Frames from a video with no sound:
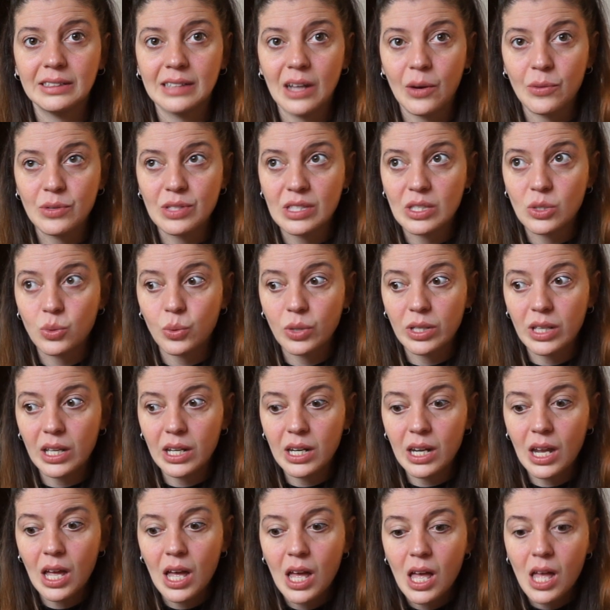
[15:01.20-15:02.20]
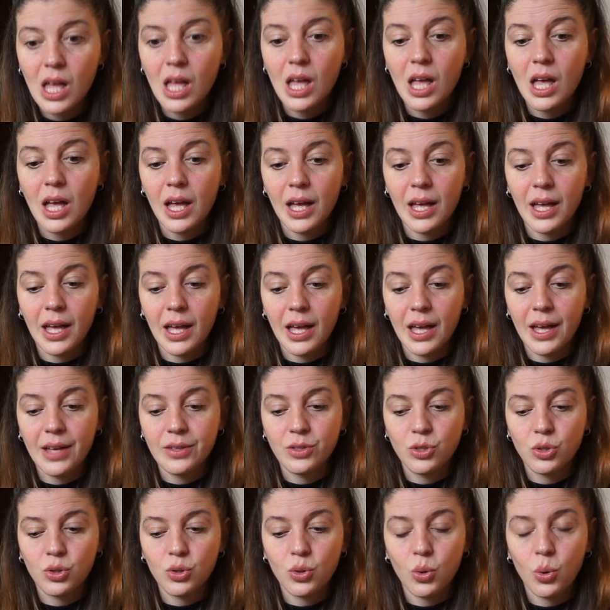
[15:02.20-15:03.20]
now in Sweden.
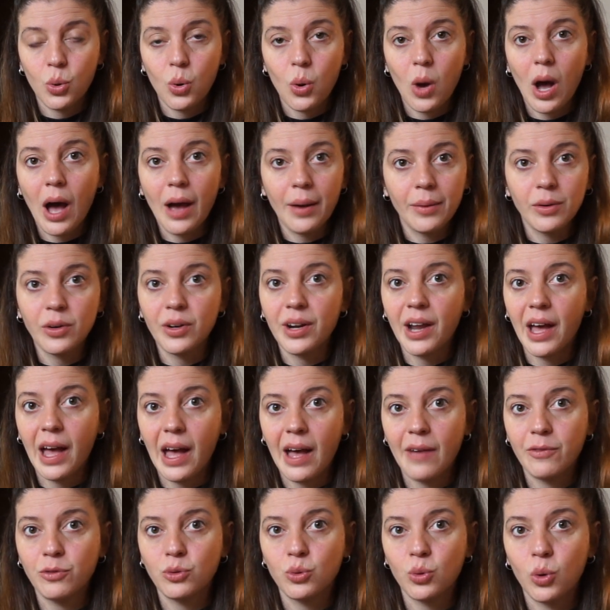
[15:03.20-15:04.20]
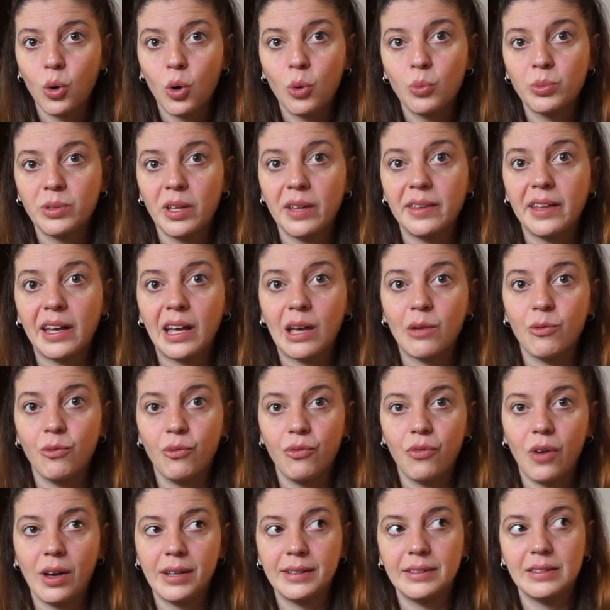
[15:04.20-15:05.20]
So I'm gonna have to hope that I can
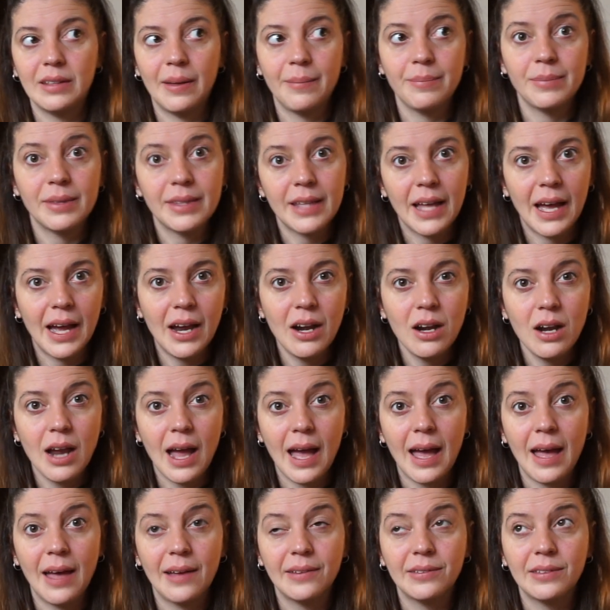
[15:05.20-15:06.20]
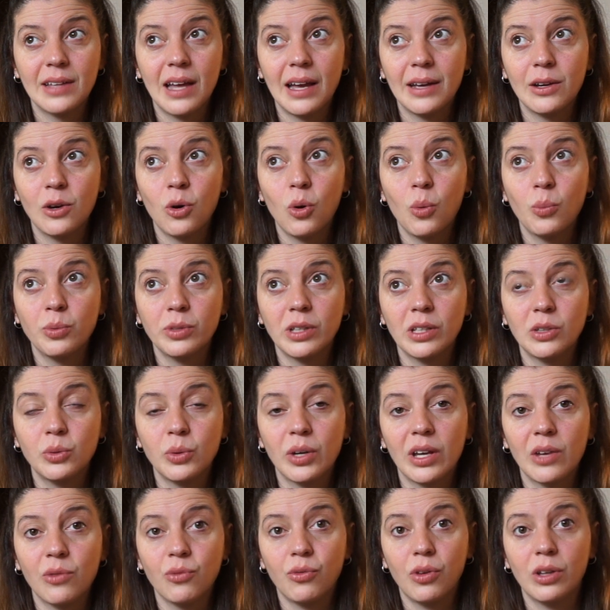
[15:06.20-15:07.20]
find them there, and I hope that we
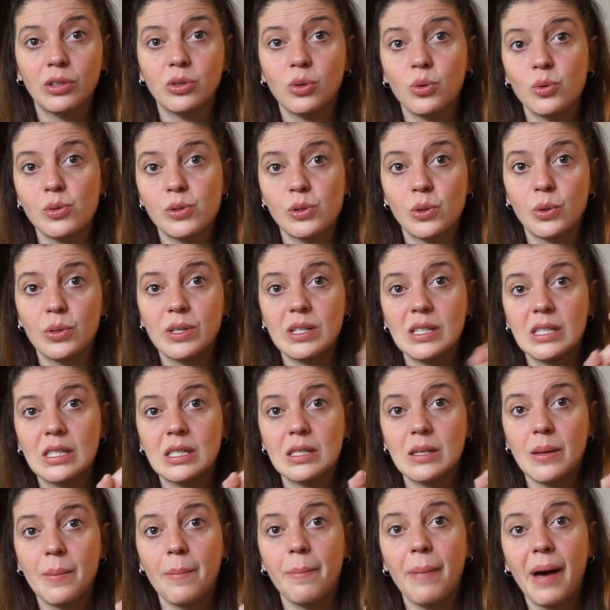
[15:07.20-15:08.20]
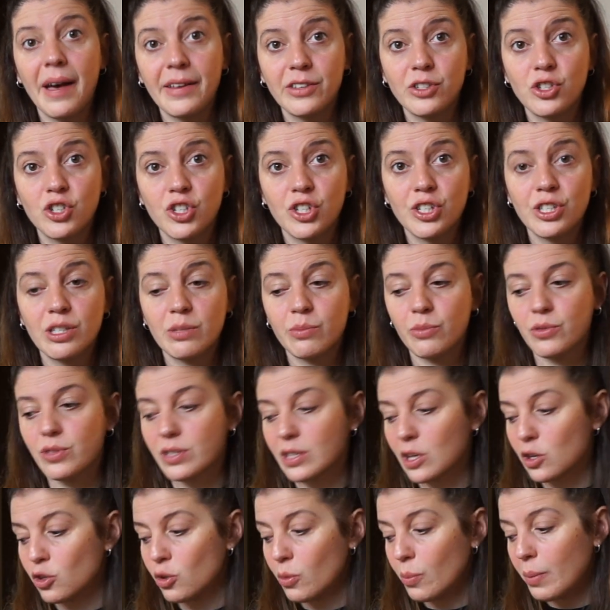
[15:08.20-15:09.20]
can find also these patches,
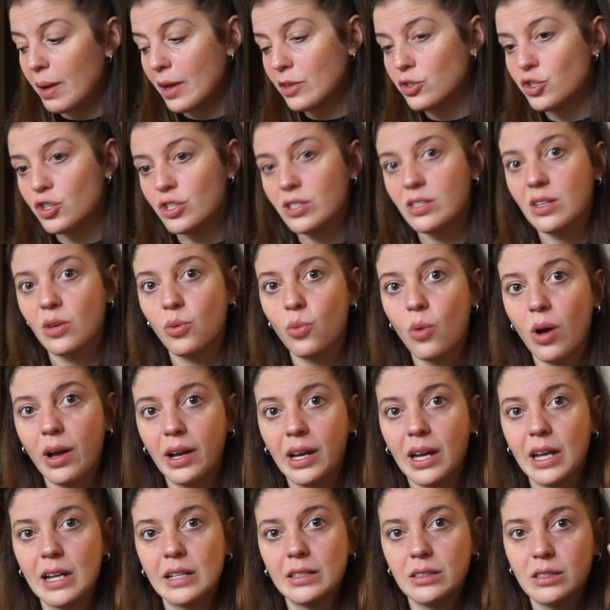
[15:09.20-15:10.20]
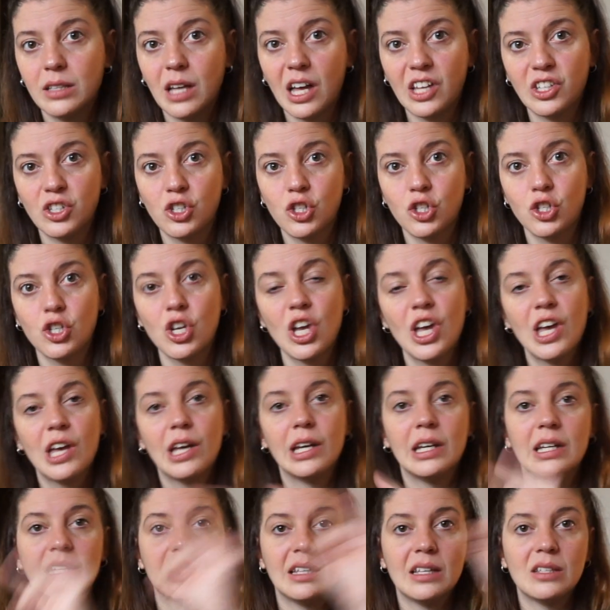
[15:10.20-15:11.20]
mosquito patches that one can attach
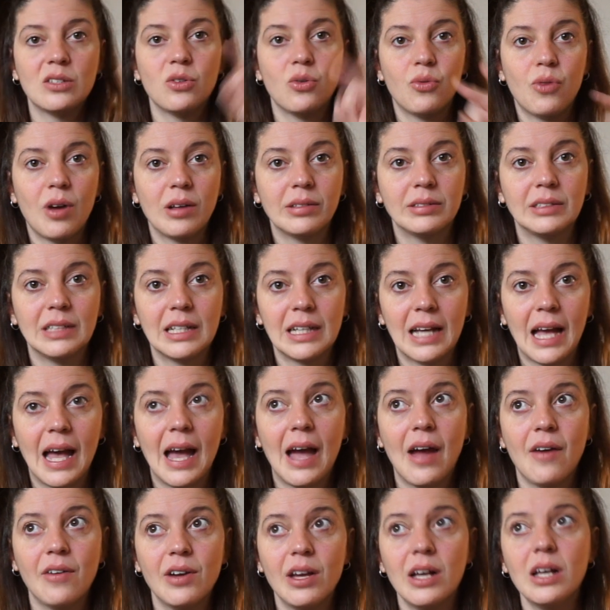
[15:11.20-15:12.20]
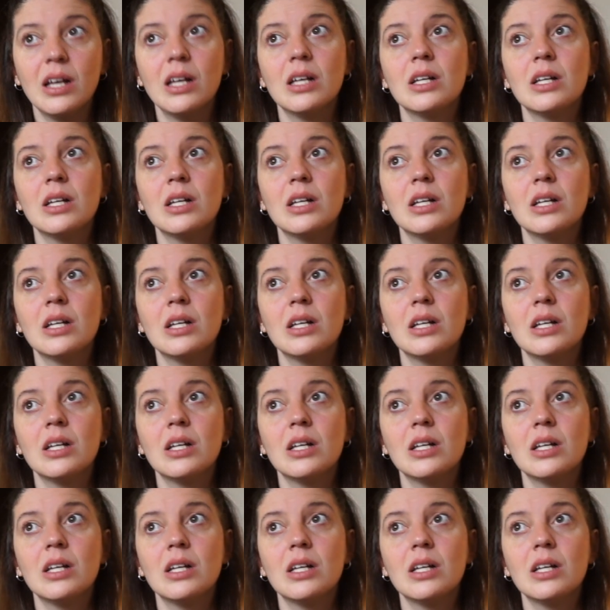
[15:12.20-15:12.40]
in the surrounding area,